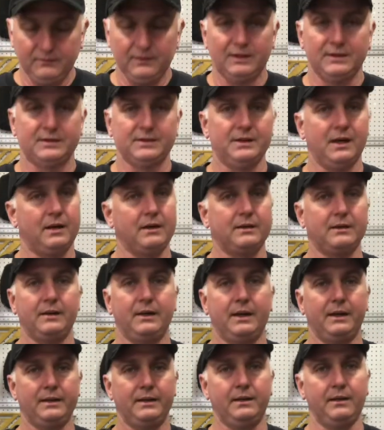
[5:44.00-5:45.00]
it's not a good
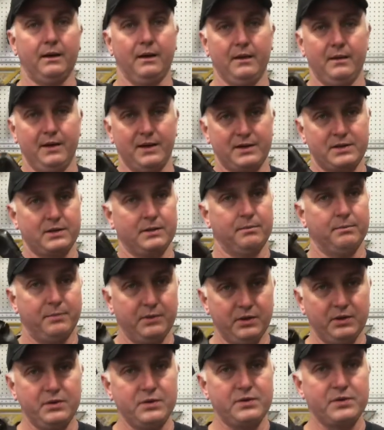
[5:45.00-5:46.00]
idea. That's
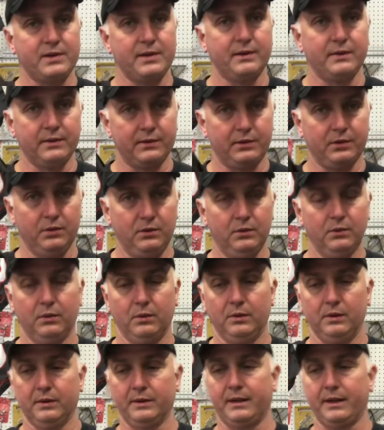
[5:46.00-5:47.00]
abusing the
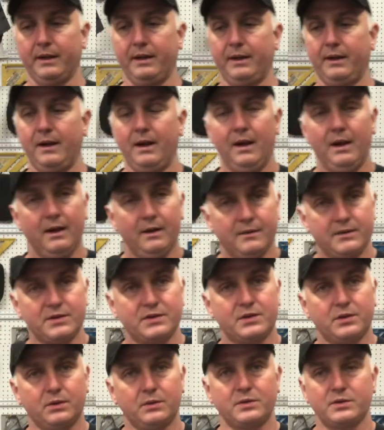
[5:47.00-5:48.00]
tool, okay?
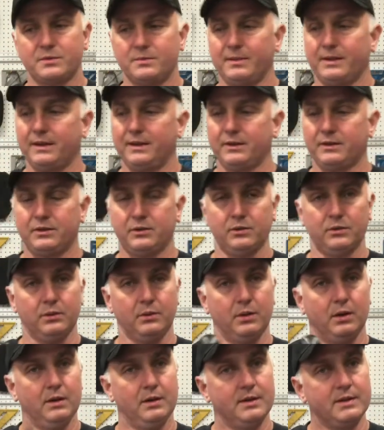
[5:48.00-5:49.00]
This tool is meant
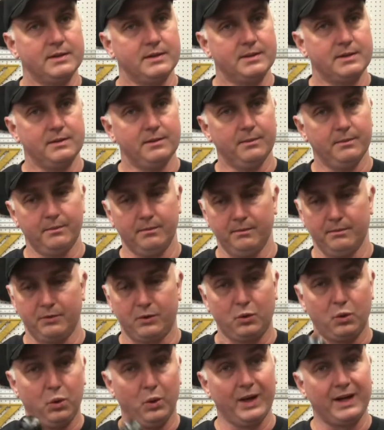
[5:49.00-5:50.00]
to
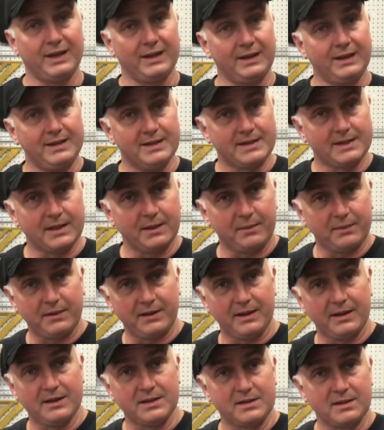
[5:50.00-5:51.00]
quickly zip
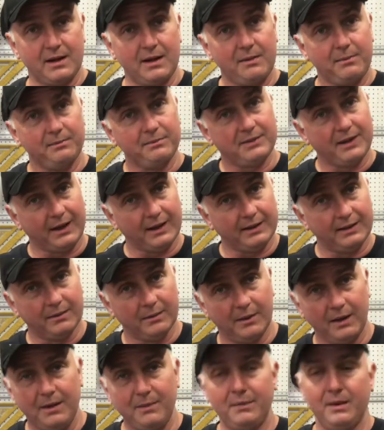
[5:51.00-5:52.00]
things up, tighten
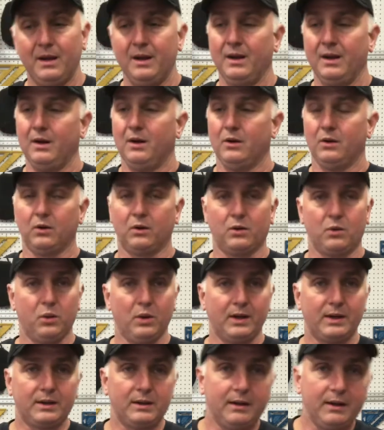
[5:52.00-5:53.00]
them up, or
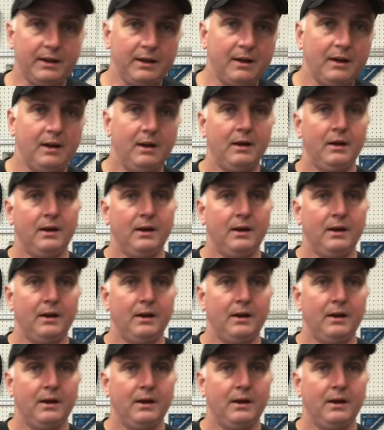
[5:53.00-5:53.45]
quickly